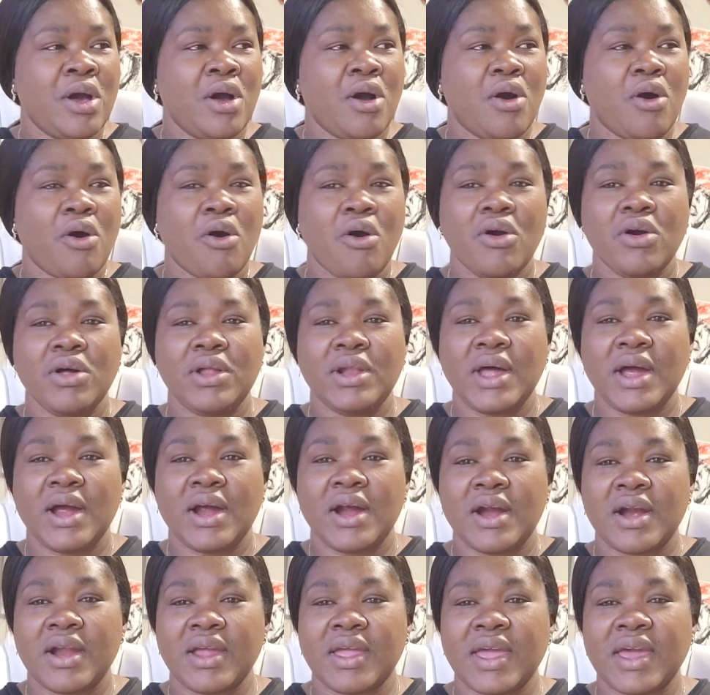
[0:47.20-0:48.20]
all
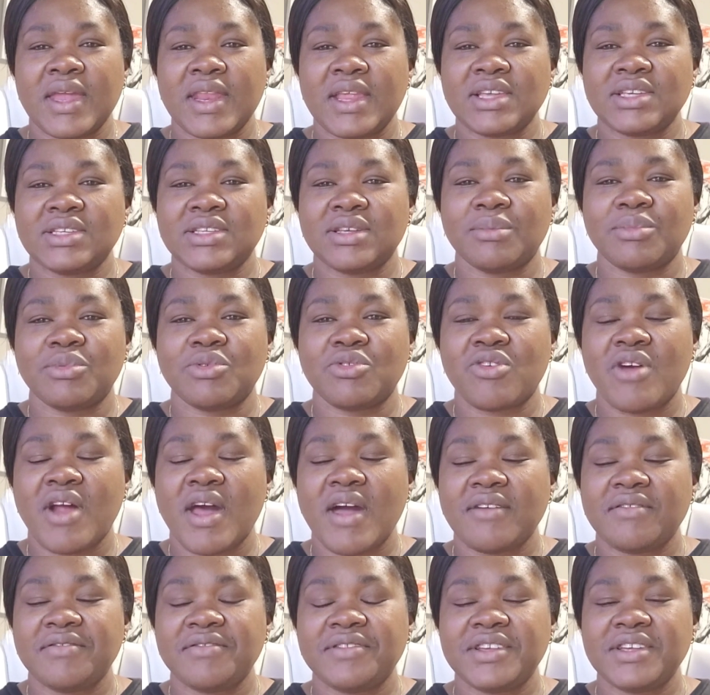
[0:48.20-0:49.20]
are getting some
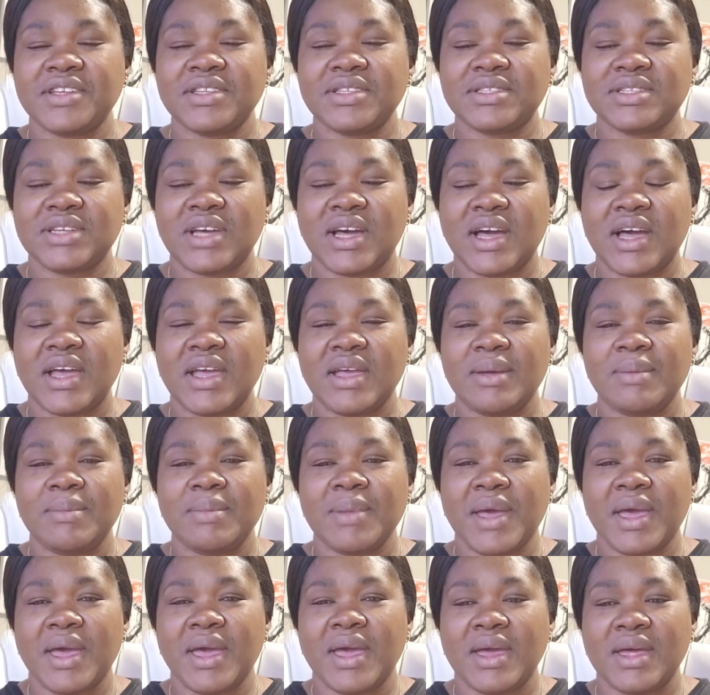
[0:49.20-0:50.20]
crafting time
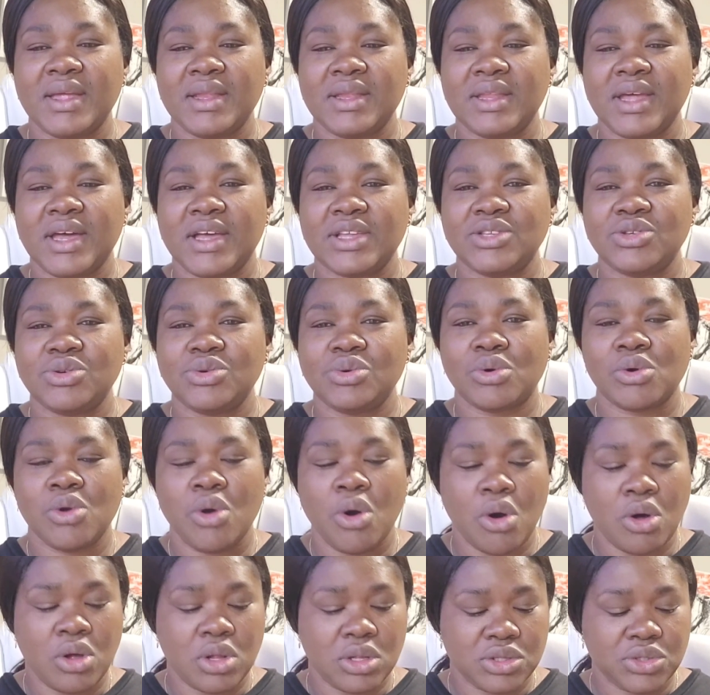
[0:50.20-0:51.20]
and that you're
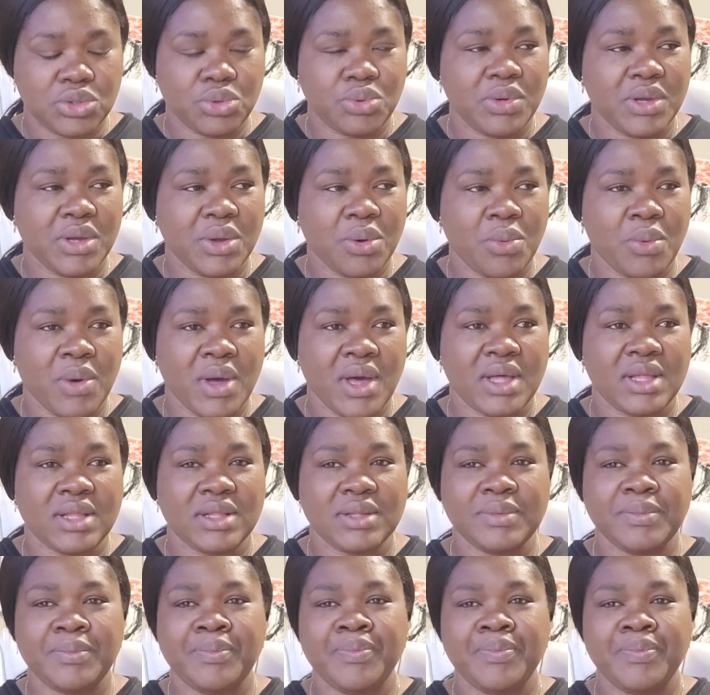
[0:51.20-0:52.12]
all doing well.